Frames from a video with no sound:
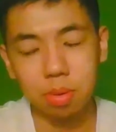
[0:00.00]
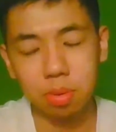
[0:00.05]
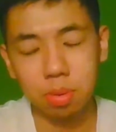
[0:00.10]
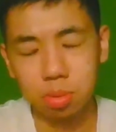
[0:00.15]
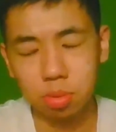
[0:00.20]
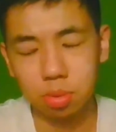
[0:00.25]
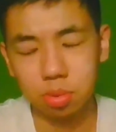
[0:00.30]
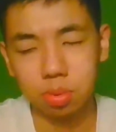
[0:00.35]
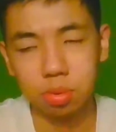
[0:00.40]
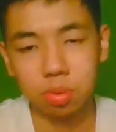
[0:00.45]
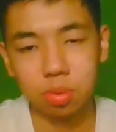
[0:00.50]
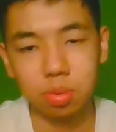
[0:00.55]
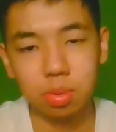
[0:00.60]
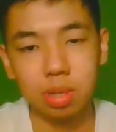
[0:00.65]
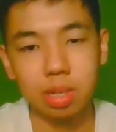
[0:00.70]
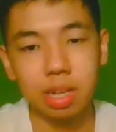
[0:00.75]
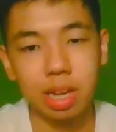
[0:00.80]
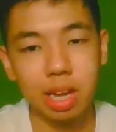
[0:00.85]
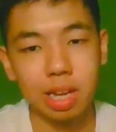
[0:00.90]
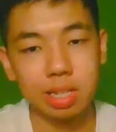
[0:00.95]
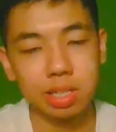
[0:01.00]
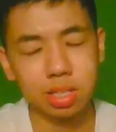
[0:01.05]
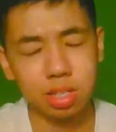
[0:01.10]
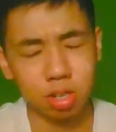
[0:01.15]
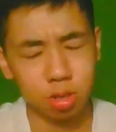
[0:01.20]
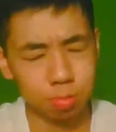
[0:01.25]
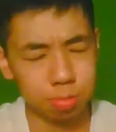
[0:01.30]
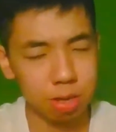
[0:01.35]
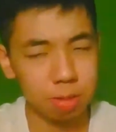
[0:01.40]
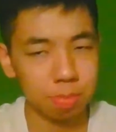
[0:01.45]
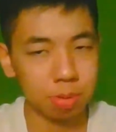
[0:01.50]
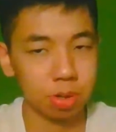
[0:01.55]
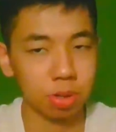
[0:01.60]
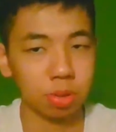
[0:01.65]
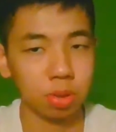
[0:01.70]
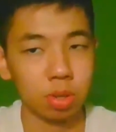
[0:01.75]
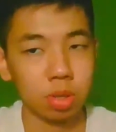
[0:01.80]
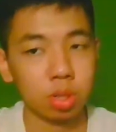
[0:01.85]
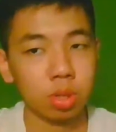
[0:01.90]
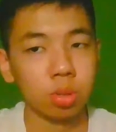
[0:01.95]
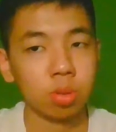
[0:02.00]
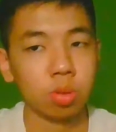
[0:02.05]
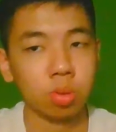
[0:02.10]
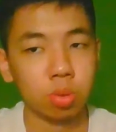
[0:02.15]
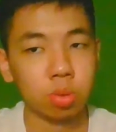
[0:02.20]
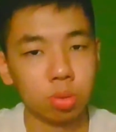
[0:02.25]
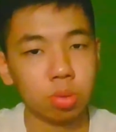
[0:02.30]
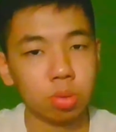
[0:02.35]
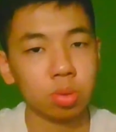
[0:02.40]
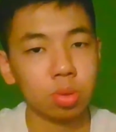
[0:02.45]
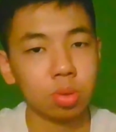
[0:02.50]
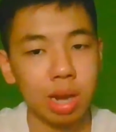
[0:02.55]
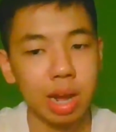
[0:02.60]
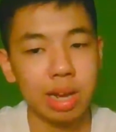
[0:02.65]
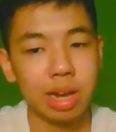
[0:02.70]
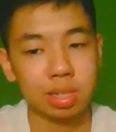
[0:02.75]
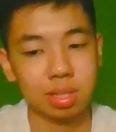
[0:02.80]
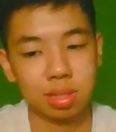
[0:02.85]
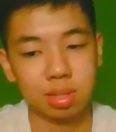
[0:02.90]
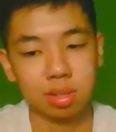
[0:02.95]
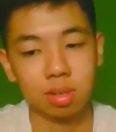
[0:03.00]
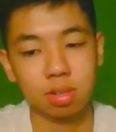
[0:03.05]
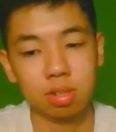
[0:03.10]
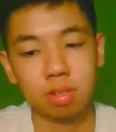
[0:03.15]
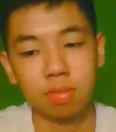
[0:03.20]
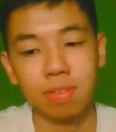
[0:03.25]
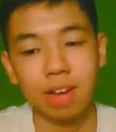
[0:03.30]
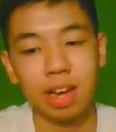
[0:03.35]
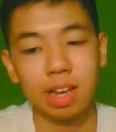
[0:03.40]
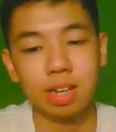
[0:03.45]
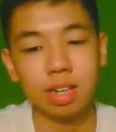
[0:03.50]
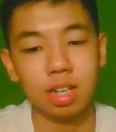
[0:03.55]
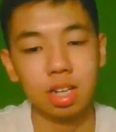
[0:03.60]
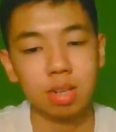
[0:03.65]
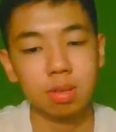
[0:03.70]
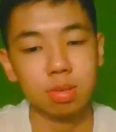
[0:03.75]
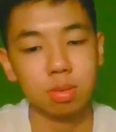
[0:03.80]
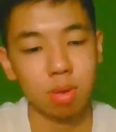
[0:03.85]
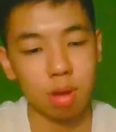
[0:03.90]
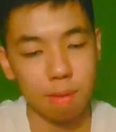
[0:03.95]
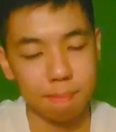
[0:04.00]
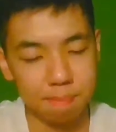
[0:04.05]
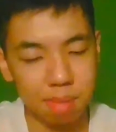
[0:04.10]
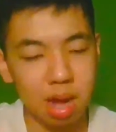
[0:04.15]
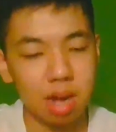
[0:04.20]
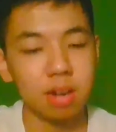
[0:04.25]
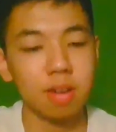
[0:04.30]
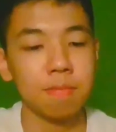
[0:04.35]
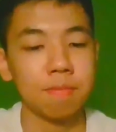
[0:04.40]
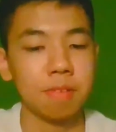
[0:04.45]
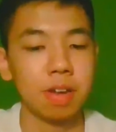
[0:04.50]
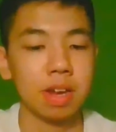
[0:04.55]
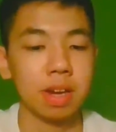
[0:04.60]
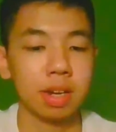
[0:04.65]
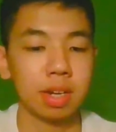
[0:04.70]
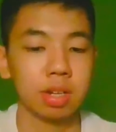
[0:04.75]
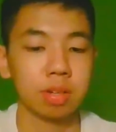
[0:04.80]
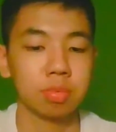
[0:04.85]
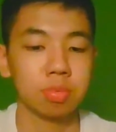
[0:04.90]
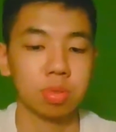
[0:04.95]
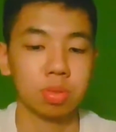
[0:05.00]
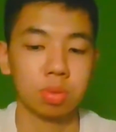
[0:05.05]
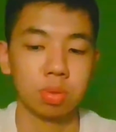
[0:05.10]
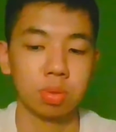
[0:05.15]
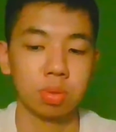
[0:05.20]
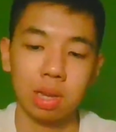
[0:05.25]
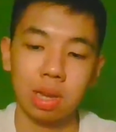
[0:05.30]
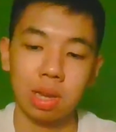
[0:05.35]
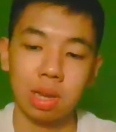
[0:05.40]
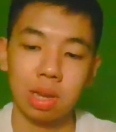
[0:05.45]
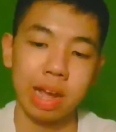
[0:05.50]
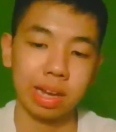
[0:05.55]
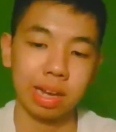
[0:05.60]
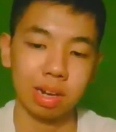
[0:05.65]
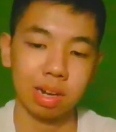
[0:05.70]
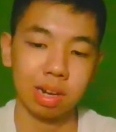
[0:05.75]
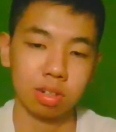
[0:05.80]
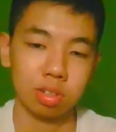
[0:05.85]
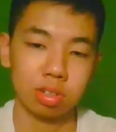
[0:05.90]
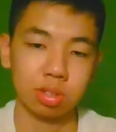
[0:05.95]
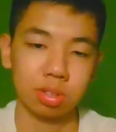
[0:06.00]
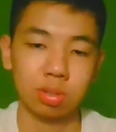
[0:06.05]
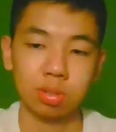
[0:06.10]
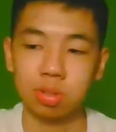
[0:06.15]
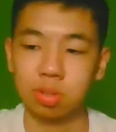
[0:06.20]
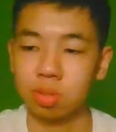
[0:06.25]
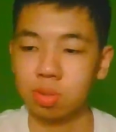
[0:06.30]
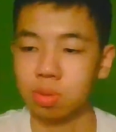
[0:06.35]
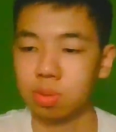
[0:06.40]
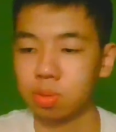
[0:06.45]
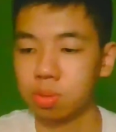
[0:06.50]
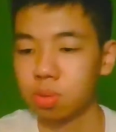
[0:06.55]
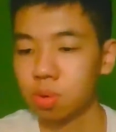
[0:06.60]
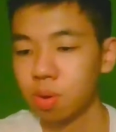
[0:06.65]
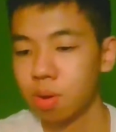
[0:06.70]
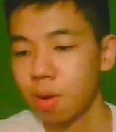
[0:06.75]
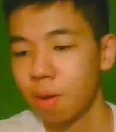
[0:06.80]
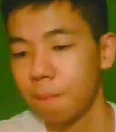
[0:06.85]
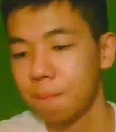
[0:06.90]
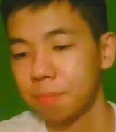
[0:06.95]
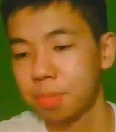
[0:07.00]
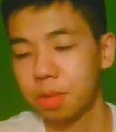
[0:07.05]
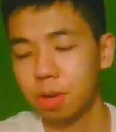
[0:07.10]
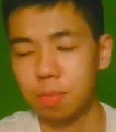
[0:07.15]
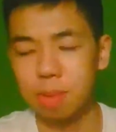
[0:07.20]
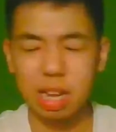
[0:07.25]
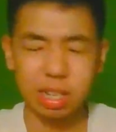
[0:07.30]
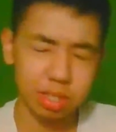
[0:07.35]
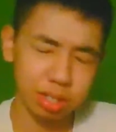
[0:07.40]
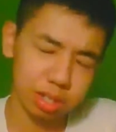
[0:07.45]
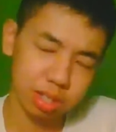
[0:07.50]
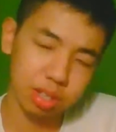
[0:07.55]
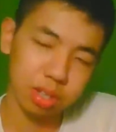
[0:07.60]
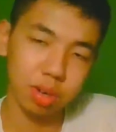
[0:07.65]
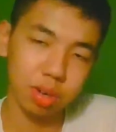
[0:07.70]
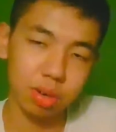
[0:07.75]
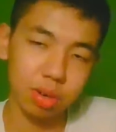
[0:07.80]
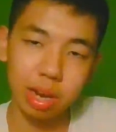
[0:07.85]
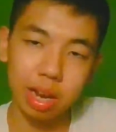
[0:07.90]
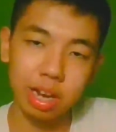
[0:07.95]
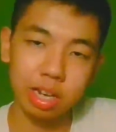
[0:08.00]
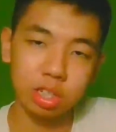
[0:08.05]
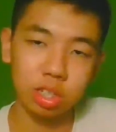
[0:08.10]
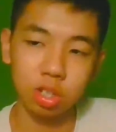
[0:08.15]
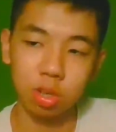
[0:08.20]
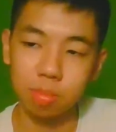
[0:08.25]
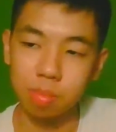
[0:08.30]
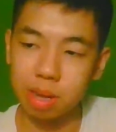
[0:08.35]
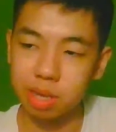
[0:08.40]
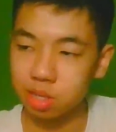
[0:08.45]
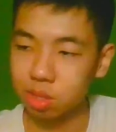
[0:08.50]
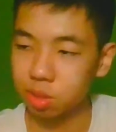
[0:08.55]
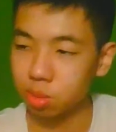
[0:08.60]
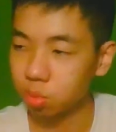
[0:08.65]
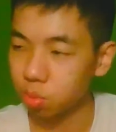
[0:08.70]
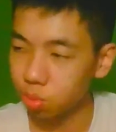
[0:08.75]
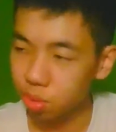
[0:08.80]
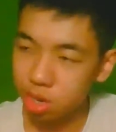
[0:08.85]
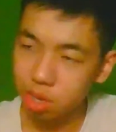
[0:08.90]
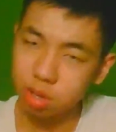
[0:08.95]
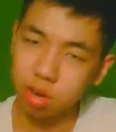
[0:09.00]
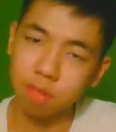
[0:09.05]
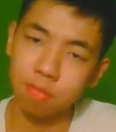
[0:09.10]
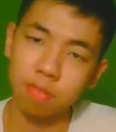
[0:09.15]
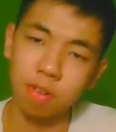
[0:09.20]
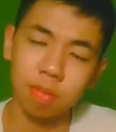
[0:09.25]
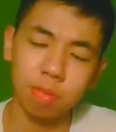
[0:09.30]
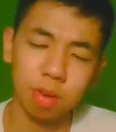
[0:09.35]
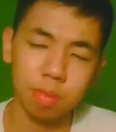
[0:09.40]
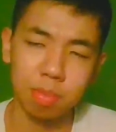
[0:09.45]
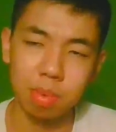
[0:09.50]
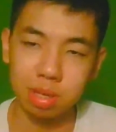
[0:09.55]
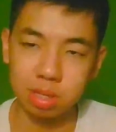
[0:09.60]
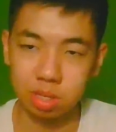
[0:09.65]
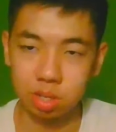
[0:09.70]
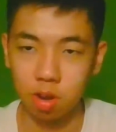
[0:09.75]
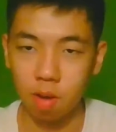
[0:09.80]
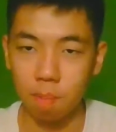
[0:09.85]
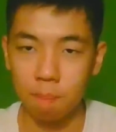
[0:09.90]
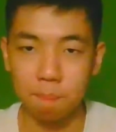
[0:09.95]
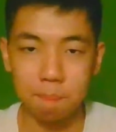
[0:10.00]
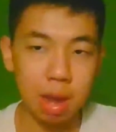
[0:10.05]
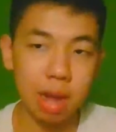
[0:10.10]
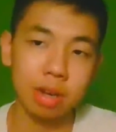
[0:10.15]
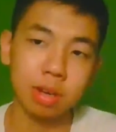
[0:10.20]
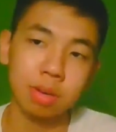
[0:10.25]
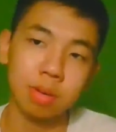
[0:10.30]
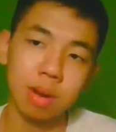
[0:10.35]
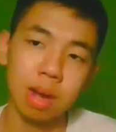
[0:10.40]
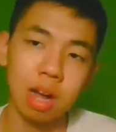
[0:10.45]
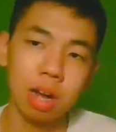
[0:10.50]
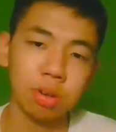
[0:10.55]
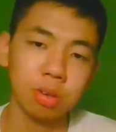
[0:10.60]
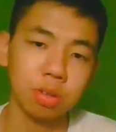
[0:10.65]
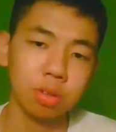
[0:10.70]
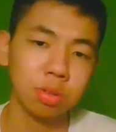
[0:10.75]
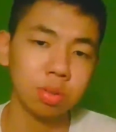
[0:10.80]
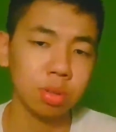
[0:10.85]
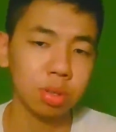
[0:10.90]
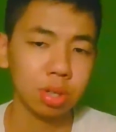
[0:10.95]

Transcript: who, yes, you people who likes those fandoms, who are part of fandoms, who like cartoons, who, no matter your age, no matter where you're from, no matter your background,